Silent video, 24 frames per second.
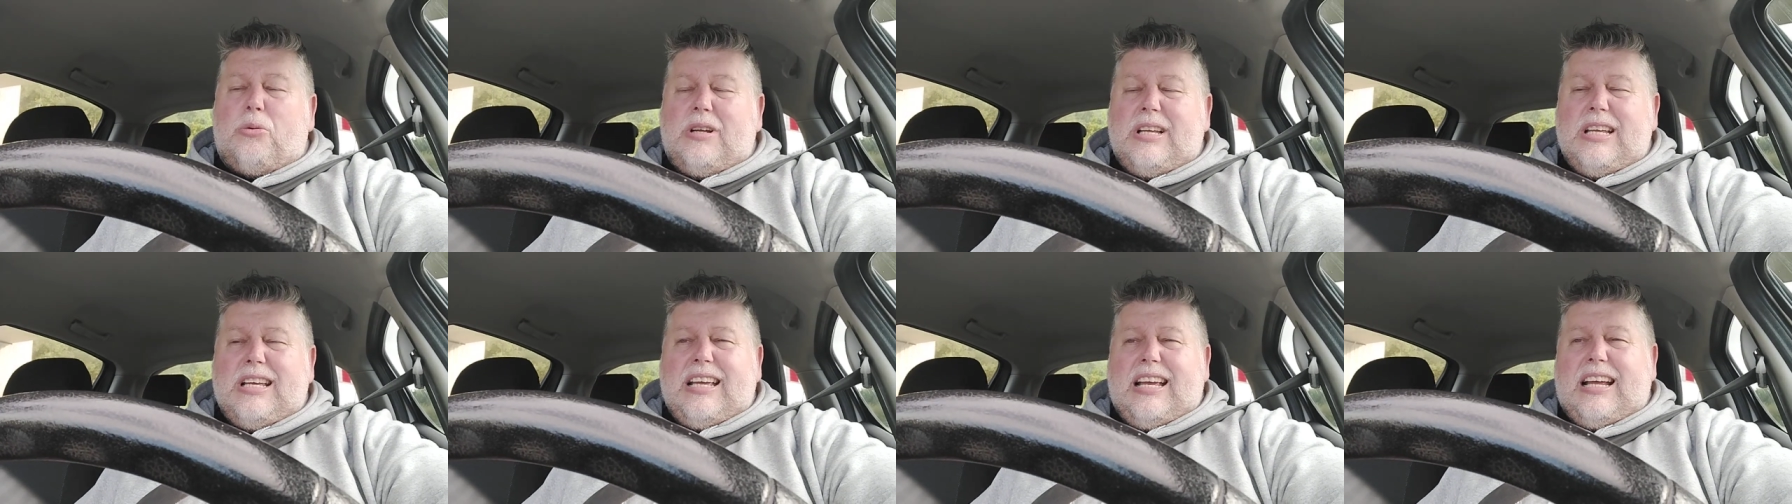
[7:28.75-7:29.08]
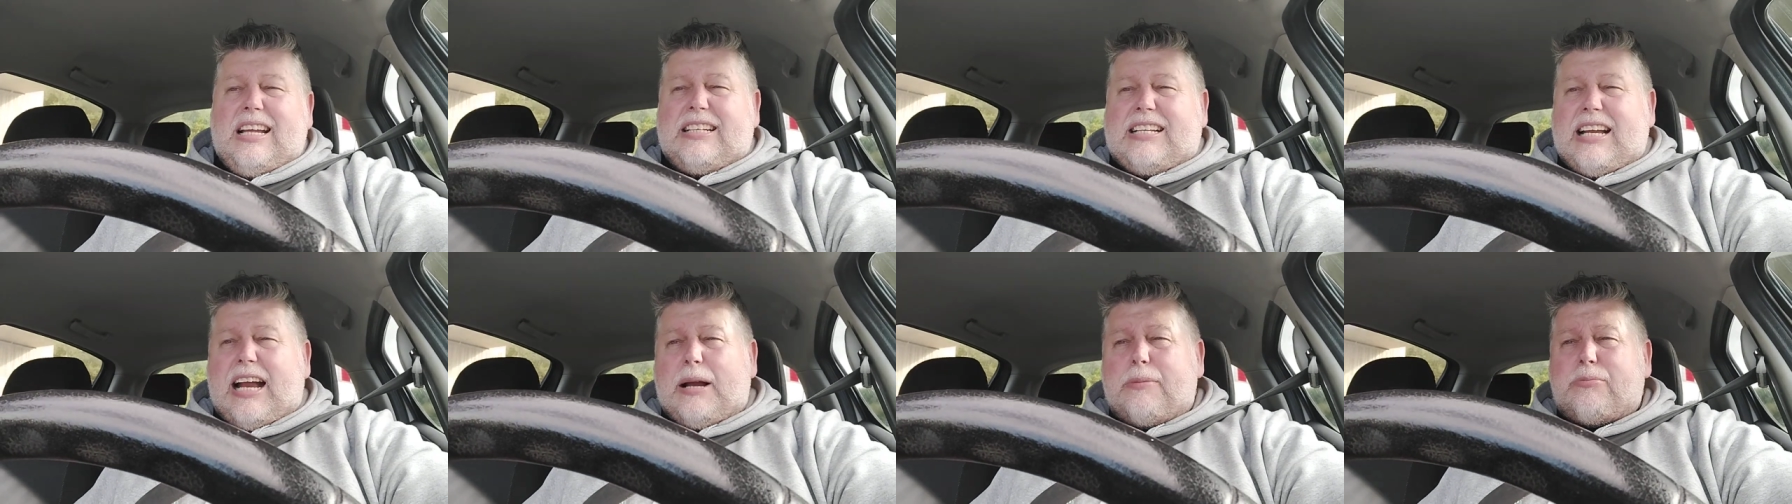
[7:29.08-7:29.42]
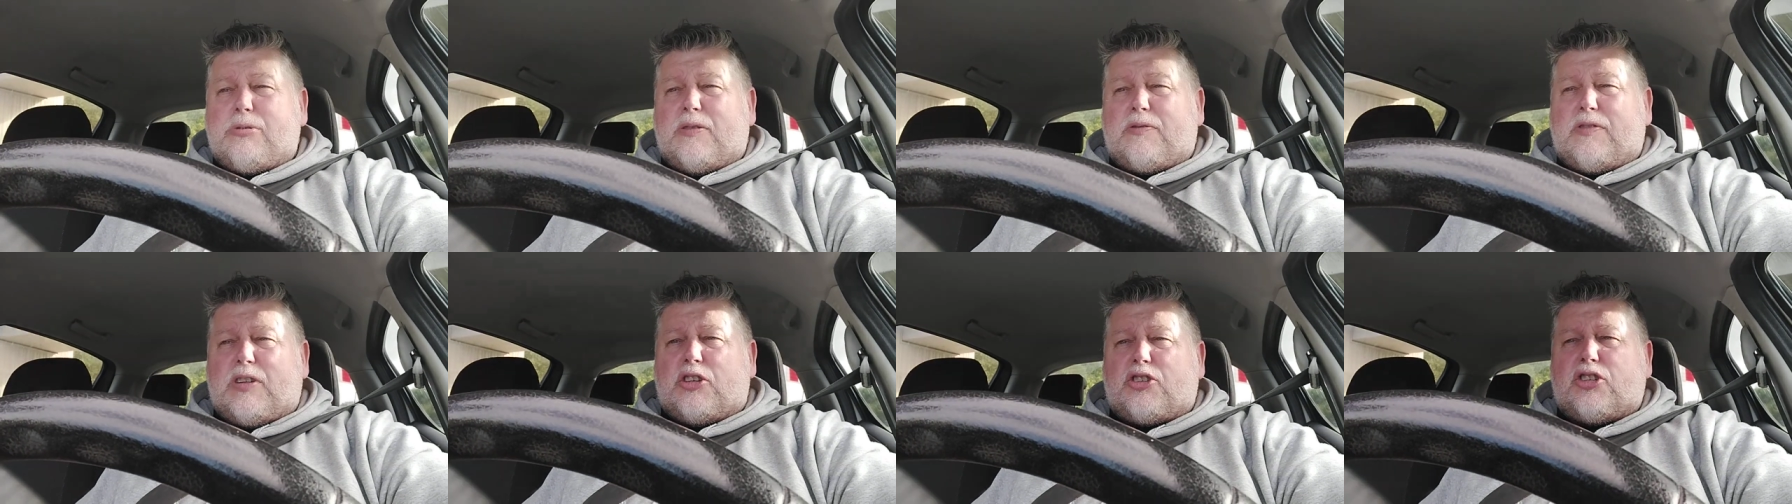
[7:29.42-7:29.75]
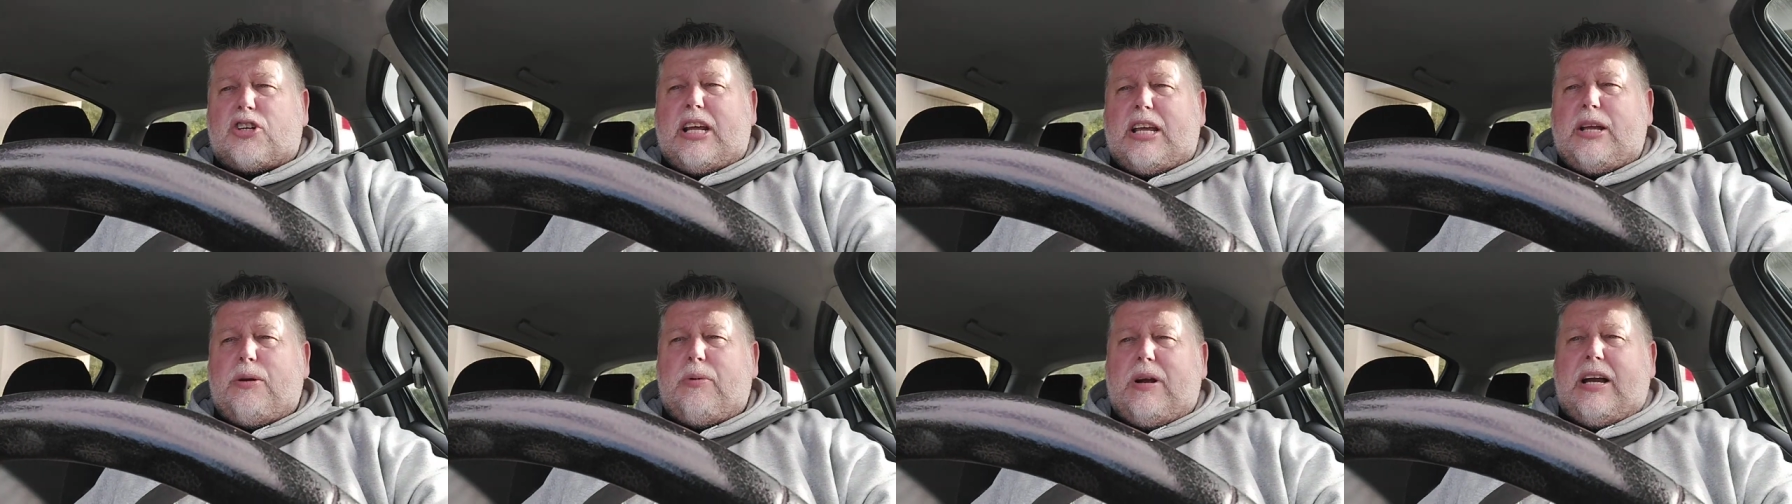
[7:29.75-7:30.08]
In terms of the
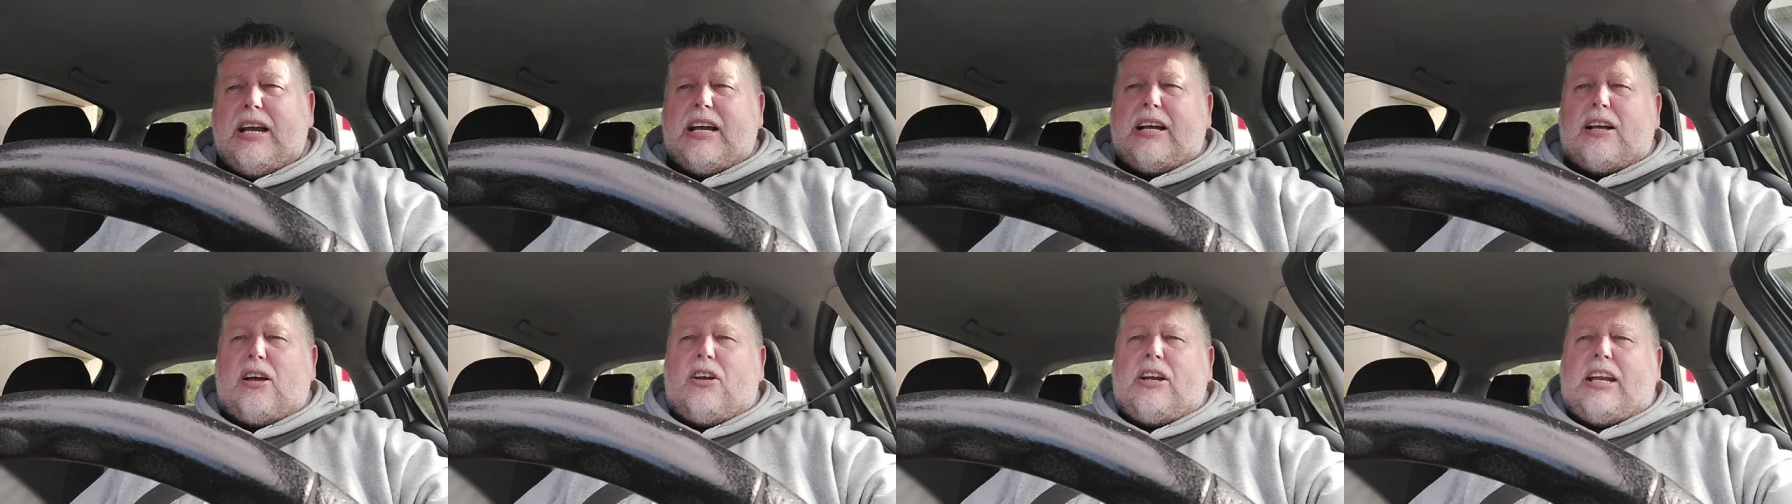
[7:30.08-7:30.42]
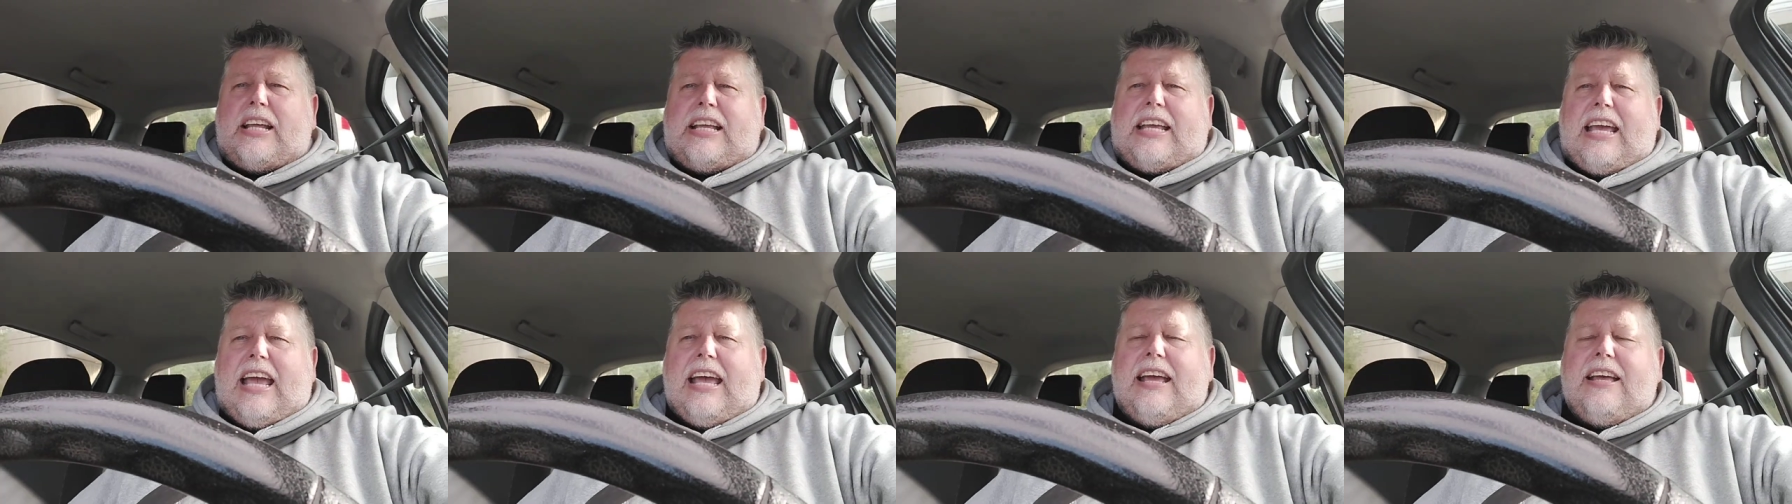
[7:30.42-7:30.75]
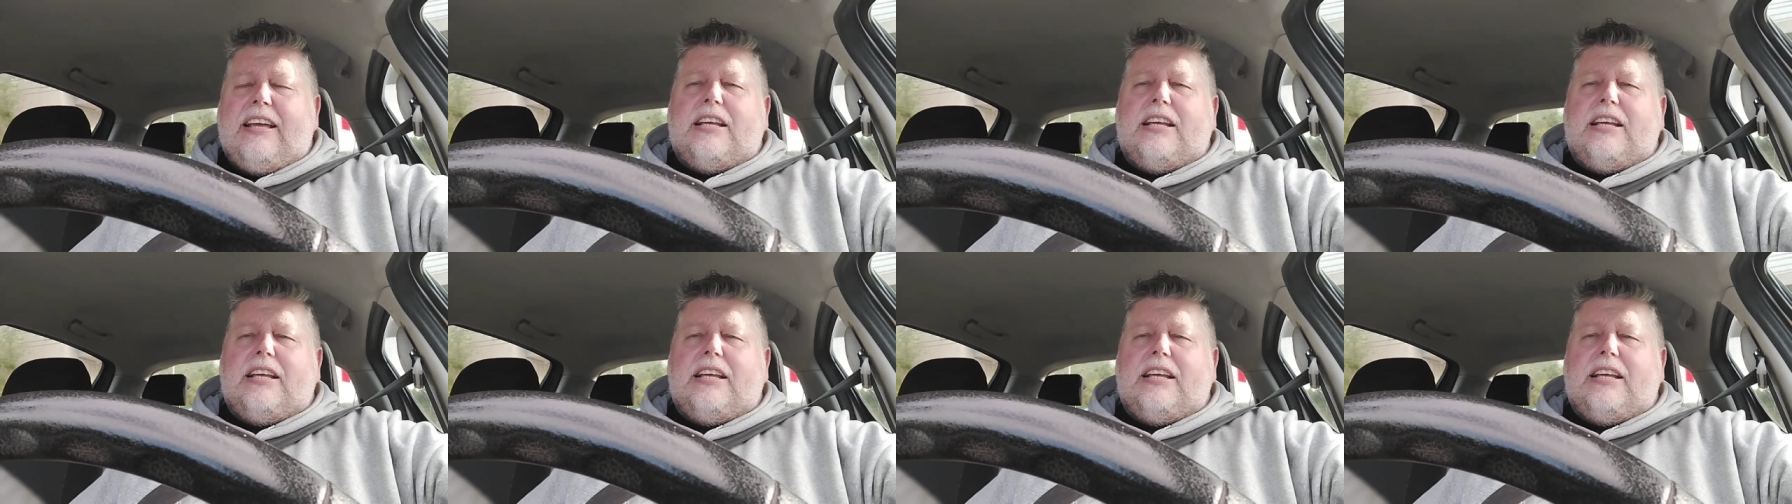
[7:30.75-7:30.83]
three we're going to get,